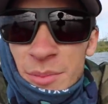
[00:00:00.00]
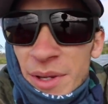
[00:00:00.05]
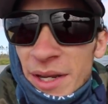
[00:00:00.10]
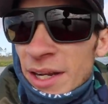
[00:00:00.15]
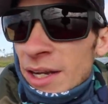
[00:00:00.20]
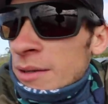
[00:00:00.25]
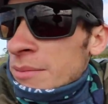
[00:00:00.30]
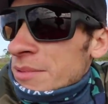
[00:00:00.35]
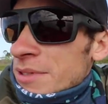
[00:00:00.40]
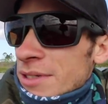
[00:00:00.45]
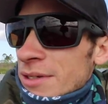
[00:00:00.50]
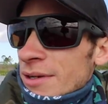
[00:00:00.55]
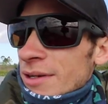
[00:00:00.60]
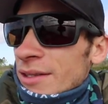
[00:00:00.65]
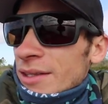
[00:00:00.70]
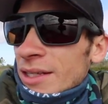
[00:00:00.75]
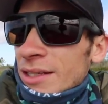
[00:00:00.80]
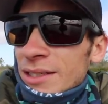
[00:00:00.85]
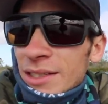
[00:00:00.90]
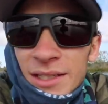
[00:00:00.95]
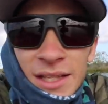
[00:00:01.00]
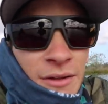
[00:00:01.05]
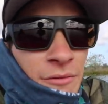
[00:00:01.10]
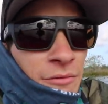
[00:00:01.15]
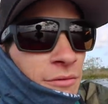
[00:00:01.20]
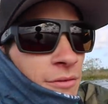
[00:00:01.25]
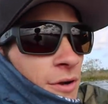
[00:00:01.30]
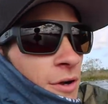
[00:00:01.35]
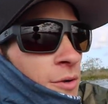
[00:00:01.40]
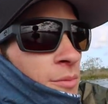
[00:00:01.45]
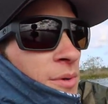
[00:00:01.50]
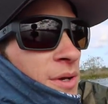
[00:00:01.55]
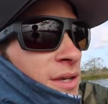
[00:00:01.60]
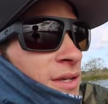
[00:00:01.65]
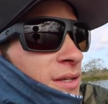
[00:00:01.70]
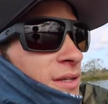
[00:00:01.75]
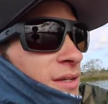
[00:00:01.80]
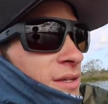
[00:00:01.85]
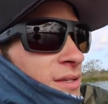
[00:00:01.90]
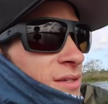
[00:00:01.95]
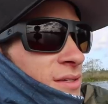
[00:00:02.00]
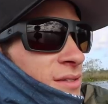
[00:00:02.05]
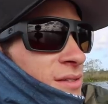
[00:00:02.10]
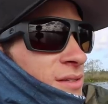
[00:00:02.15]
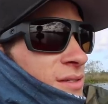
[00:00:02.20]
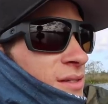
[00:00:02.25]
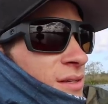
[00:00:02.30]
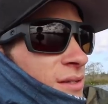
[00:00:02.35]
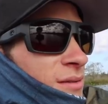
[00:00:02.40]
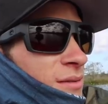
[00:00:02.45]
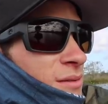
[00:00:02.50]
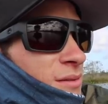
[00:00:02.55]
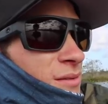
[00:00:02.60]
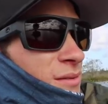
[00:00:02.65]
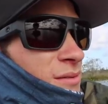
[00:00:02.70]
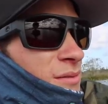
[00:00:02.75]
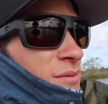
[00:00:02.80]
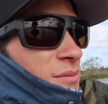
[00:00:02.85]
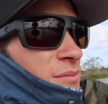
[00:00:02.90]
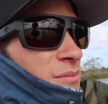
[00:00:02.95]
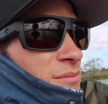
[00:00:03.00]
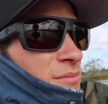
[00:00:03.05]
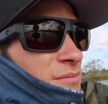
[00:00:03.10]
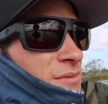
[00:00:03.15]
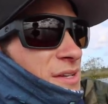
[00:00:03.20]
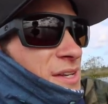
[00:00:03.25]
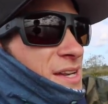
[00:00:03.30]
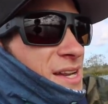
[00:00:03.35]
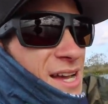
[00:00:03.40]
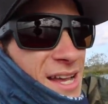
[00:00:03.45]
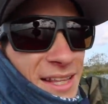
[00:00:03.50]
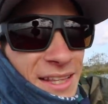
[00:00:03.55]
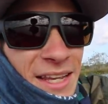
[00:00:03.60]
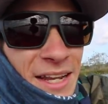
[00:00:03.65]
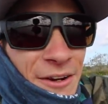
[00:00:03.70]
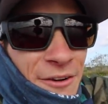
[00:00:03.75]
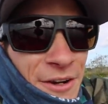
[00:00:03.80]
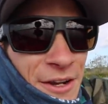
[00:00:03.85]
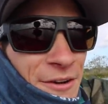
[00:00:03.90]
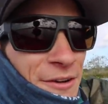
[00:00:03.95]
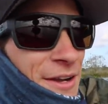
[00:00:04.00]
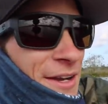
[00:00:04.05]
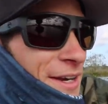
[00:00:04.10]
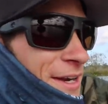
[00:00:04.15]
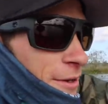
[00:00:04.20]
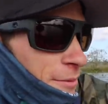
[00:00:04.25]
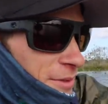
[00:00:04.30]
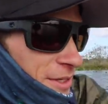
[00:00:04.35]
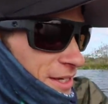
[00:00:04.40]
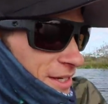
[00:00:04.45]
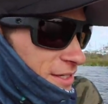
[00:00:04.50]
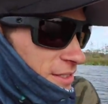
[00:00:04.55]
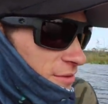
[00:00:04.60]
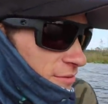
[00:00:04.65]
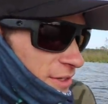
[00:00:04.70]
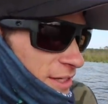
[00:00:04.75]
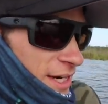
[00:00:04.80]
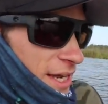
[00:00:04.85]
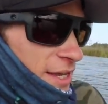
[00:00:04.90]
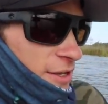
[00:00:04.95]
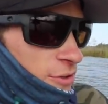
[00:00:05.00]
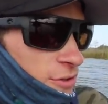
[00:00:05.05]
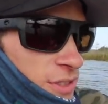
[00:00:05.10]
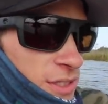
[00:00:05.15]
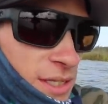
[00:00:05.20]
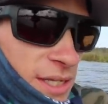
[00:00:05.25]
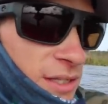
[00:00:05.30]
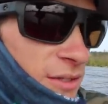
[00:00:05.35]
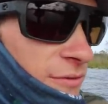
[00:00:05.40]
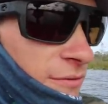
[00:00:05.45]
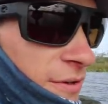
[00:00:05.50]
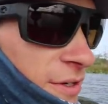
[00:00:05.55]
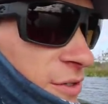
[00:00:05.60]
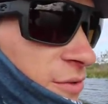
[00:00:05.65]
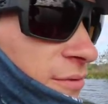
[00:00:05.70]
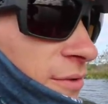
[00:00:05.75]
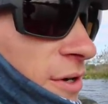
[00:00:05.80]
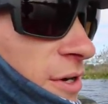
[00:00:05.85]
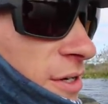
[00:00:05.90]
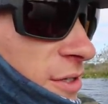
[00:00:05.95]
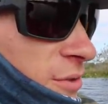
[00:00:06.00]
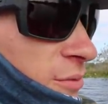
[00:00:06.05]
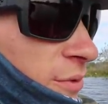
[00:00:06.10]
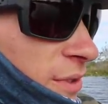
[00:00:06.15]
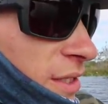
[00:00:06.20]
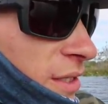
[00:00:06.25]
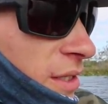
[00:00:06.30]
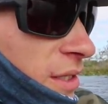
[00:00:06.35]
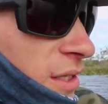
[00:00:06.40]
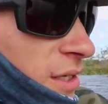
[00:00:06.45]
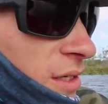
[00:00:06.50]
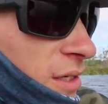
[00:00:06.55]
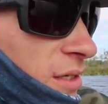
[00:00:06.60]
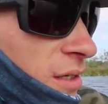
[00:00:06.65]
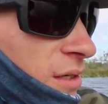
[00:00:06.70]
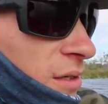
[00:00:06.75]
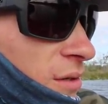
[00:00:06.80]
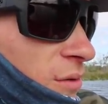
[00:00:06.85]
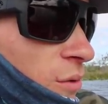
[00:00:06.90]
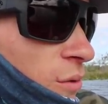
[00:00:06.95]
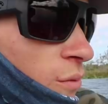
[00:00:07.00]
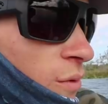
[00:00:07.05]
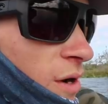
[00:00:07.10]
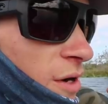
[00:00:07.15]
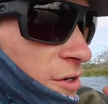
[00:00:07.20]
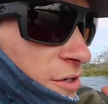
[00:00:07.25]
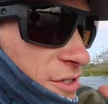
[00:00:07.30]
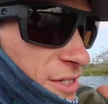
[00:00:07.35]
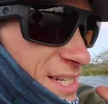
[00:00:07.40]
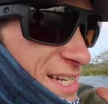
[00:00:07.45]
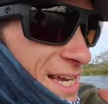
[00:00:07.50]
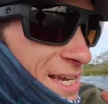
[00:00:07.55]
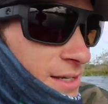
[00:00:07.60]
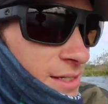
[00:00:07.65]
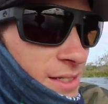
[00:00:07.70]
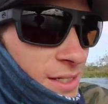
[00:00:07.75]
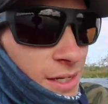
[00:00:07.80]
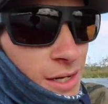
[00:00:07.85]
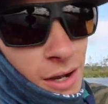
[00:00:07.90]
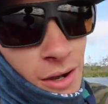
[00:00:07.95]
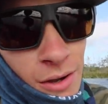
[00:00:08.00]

to pick up, so I think that frog bite is not that great right now because of it. I usually like to fish frogs when the water's nice and